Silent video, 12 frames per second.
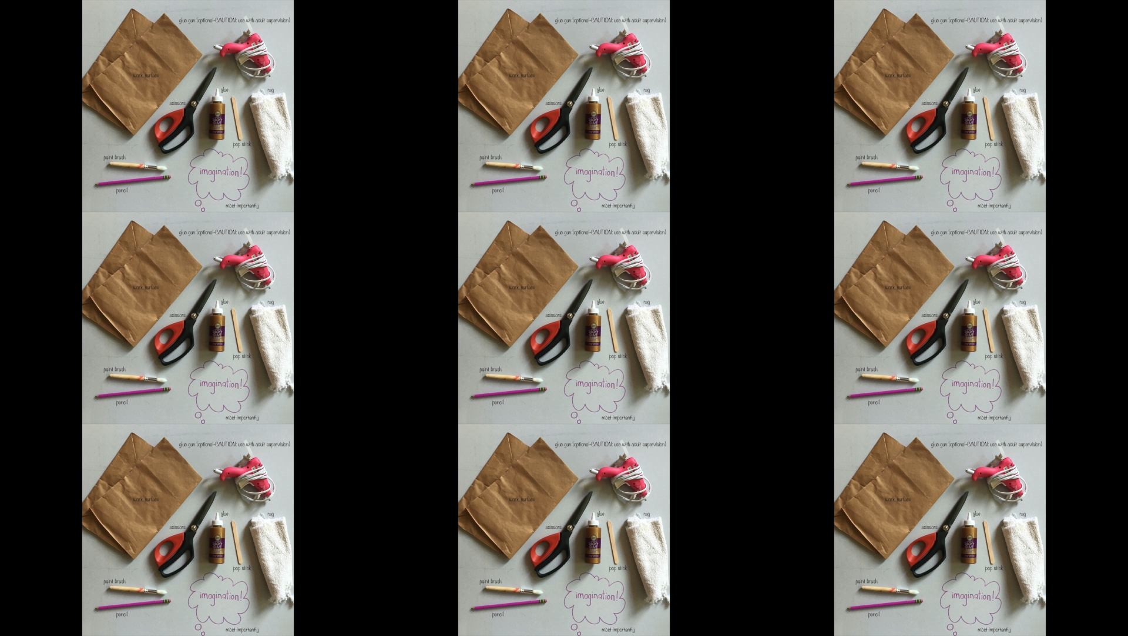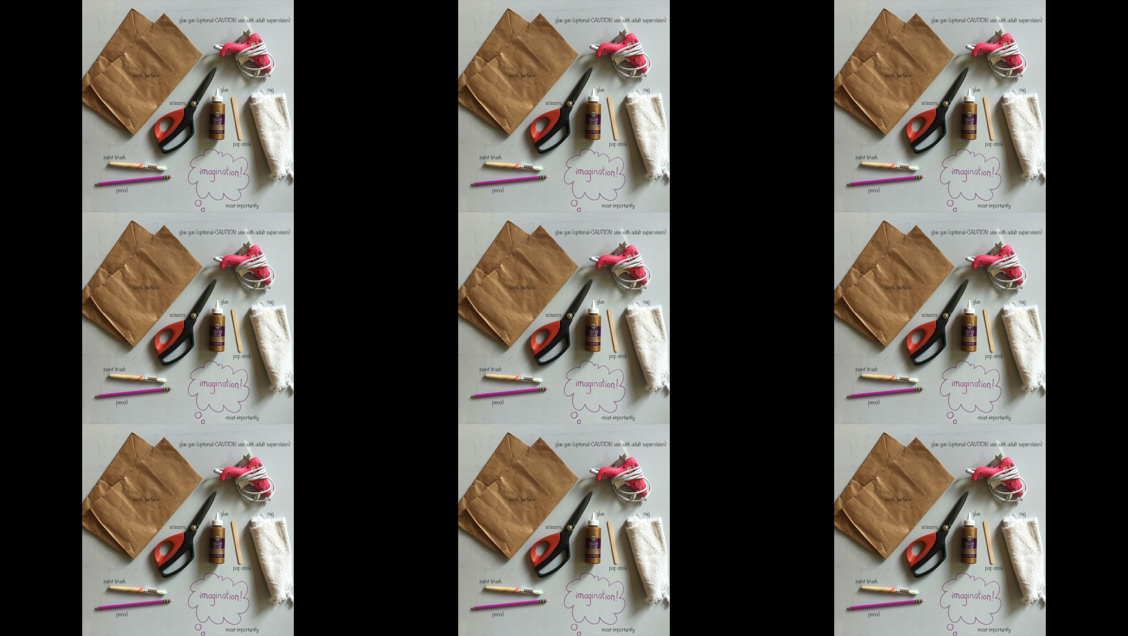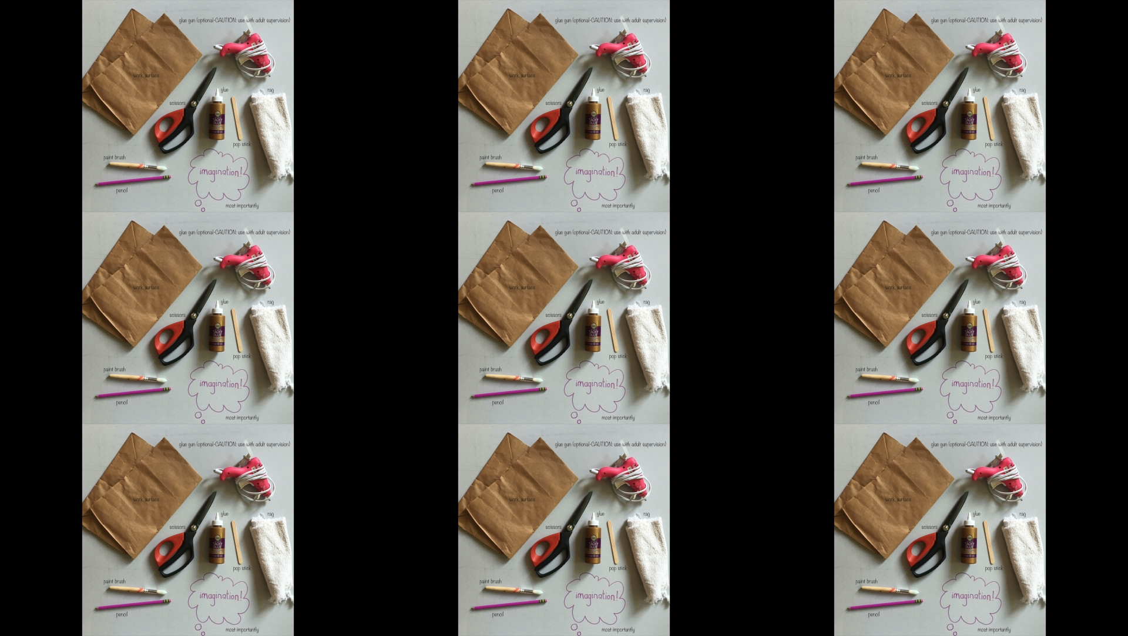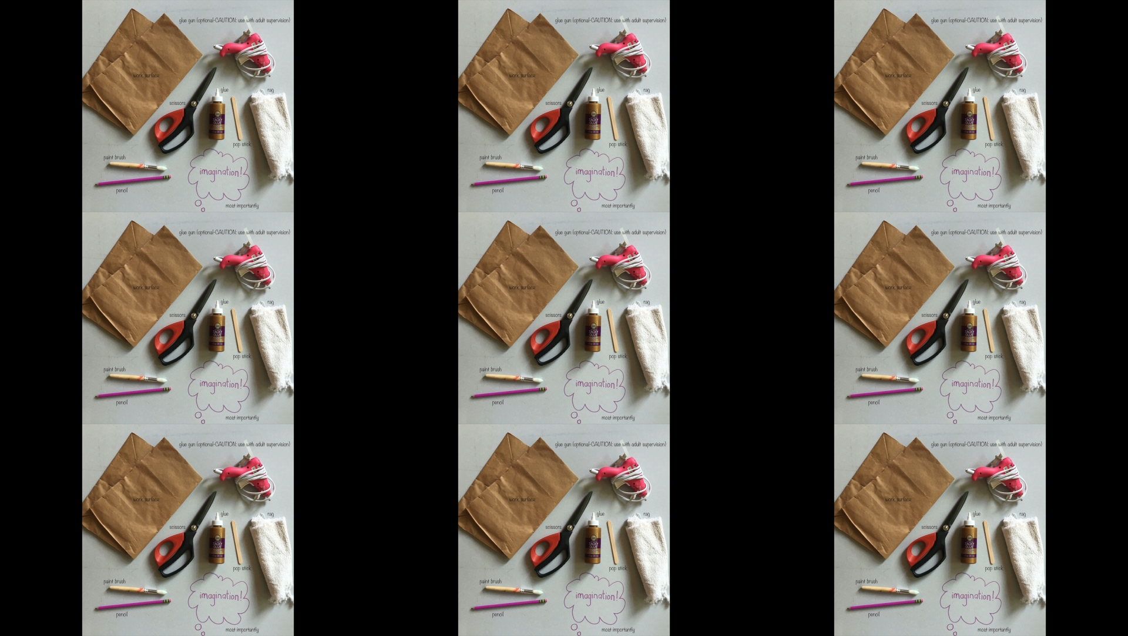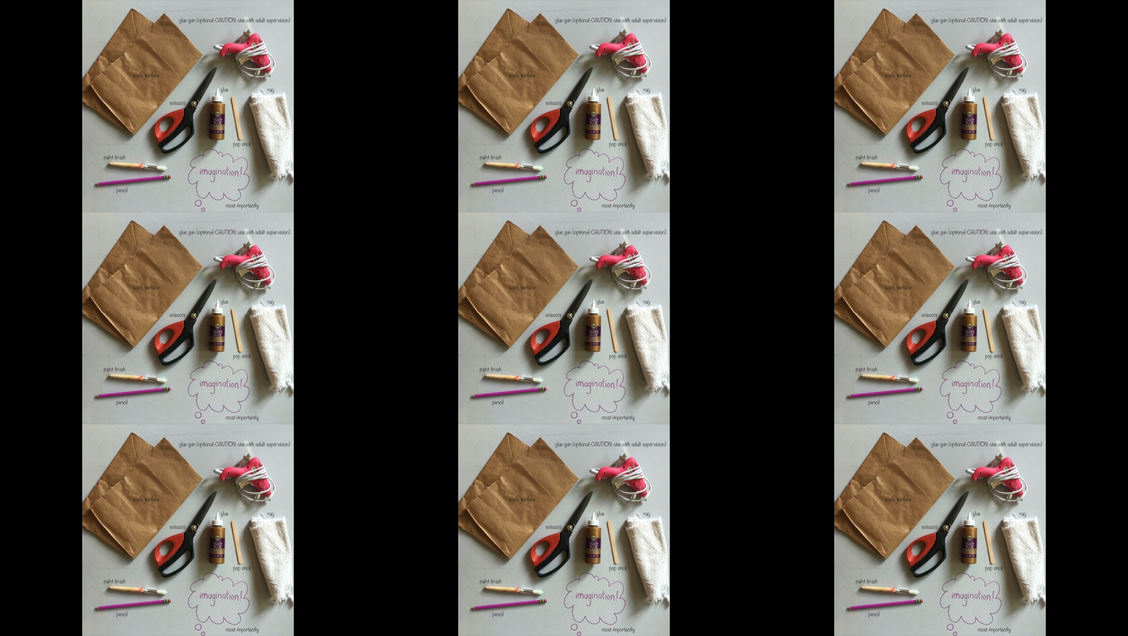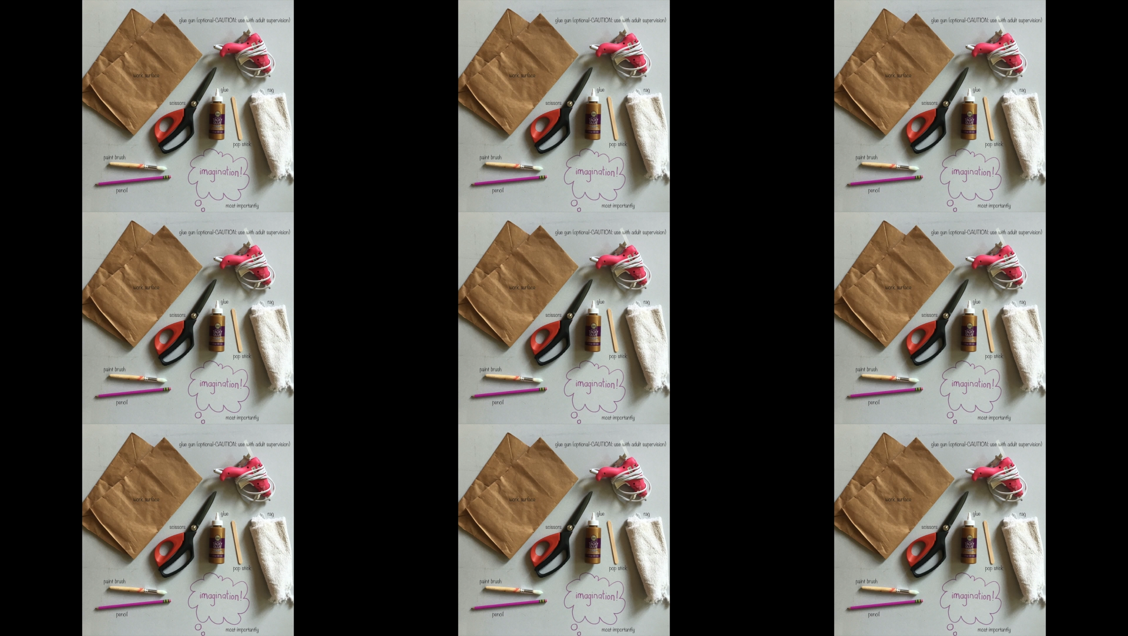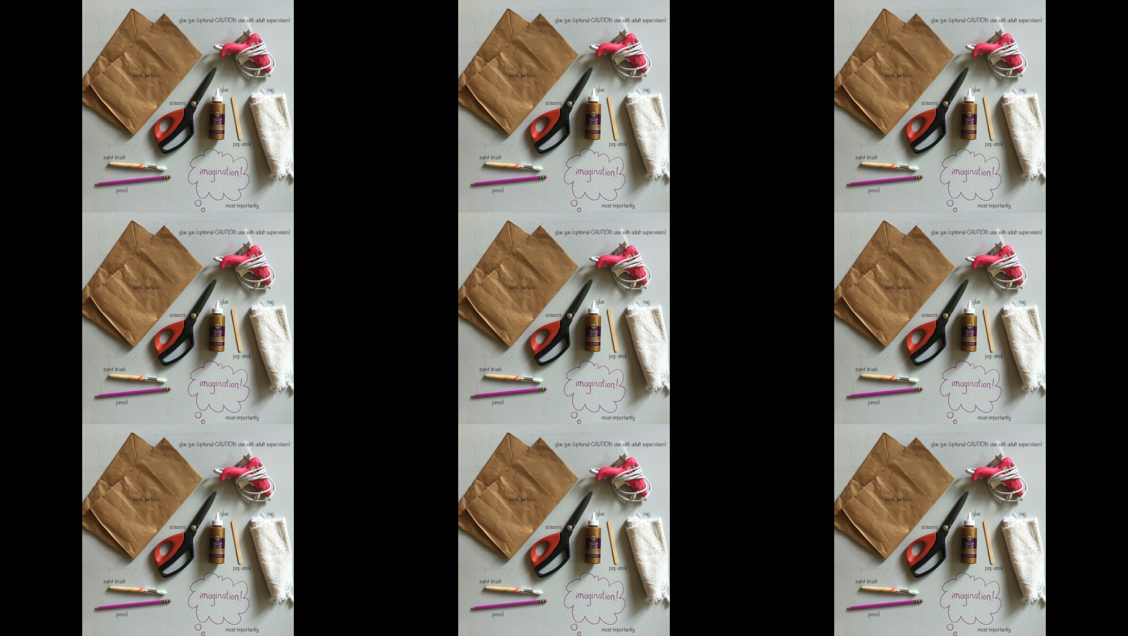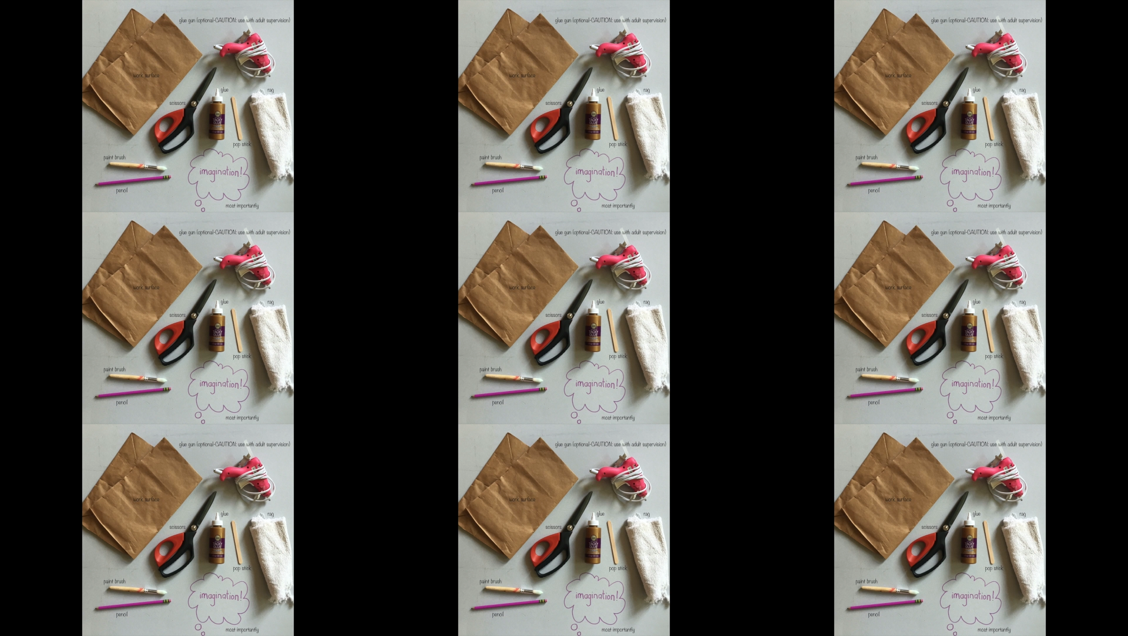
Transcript: (no speaker visible)